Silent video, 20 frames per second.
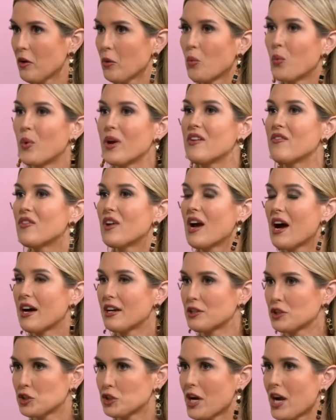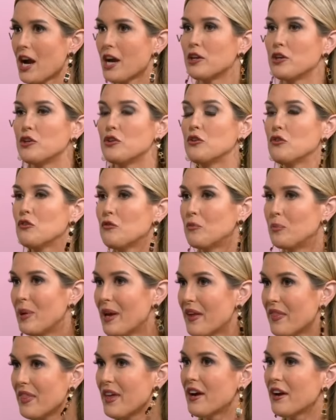We've got a shot. You've
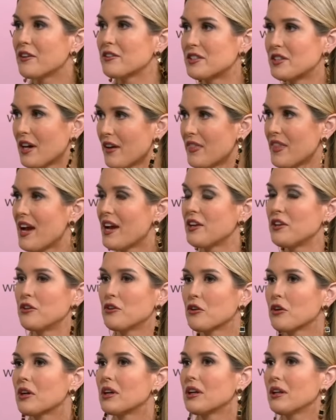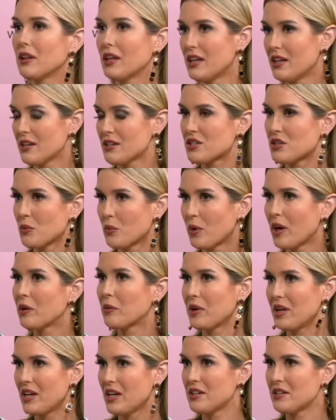been there, done that. You're going to lead us to where
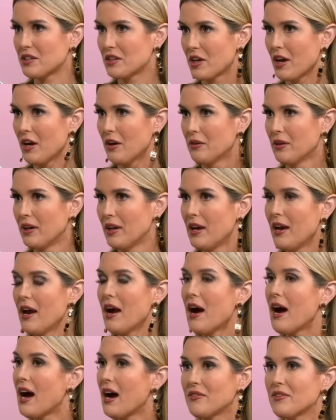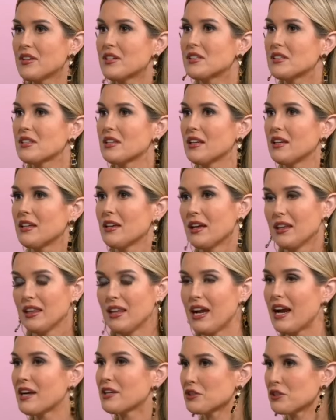we need to go. Obviously,
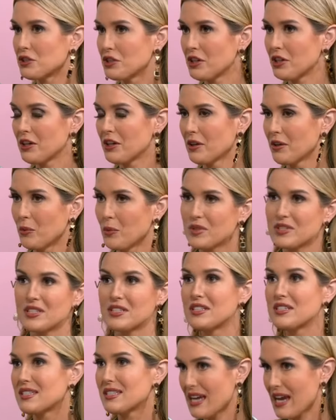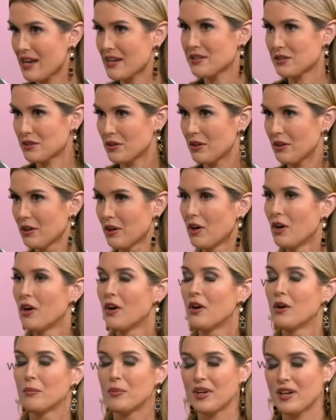last year was a disaster
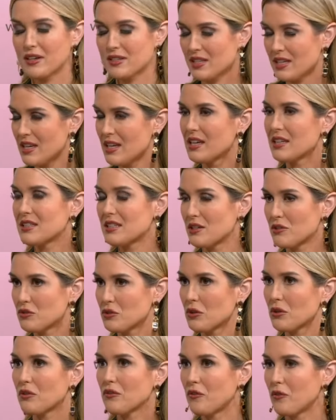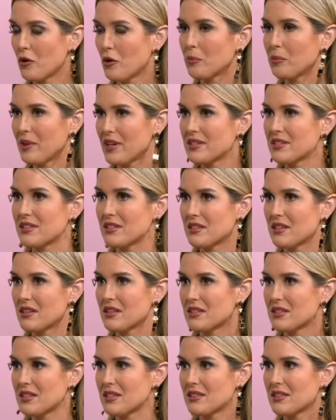because he gets injured 4 plays into the
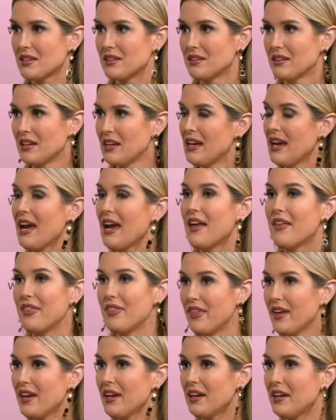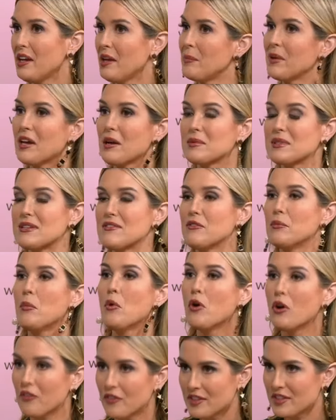season. And then it becomes even
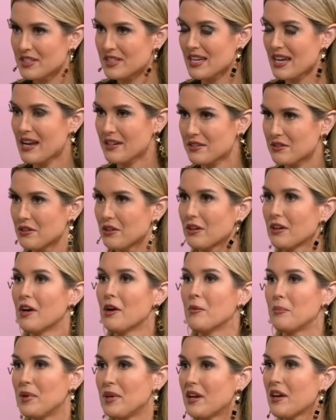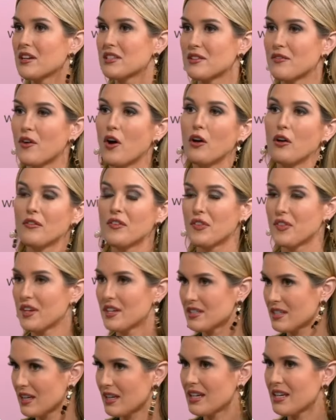more of a disaster because of all the
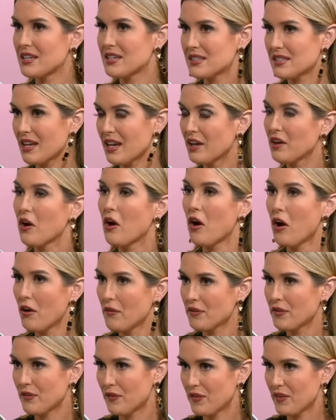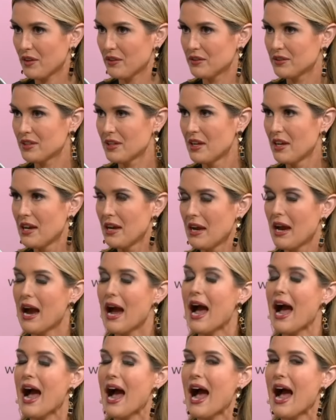things that he is saying off the field.
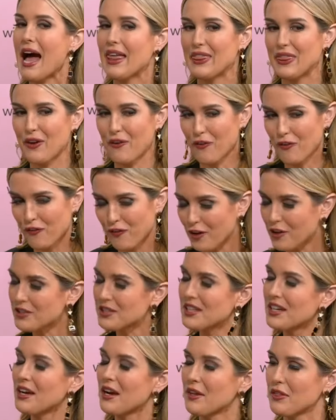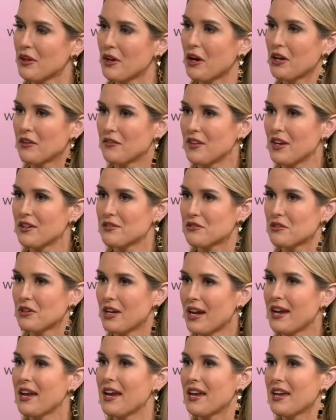The first thing I thought of
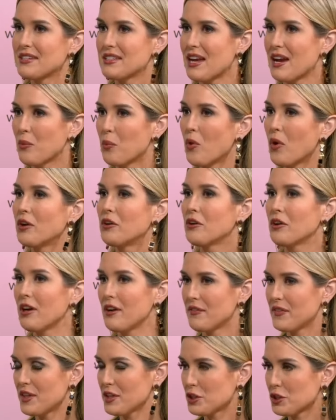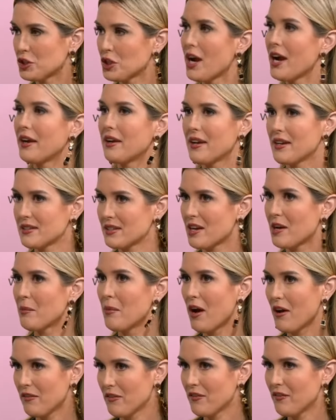yesterday is I wonder if the shine has come
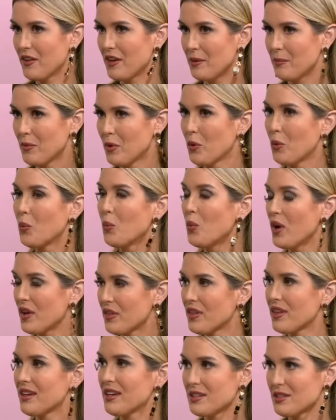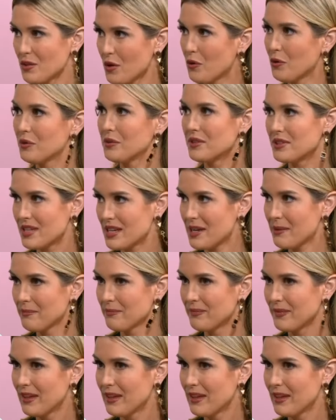off of him with his own team.